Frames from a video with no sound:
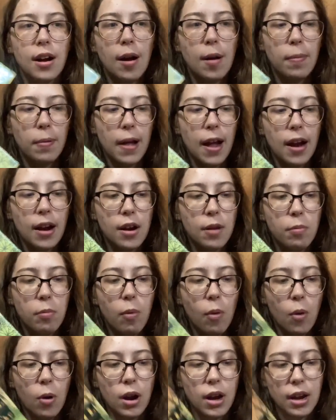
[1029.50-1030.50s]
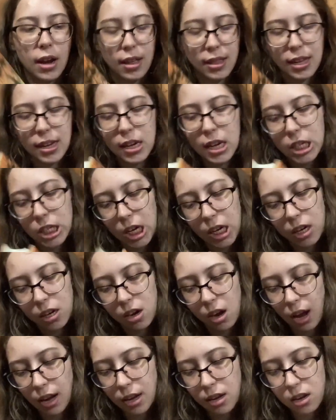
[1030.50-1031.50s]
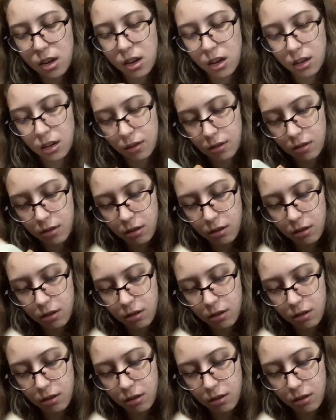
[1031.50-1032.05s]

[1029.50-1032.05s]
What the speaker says: black boy. I think he's like 19.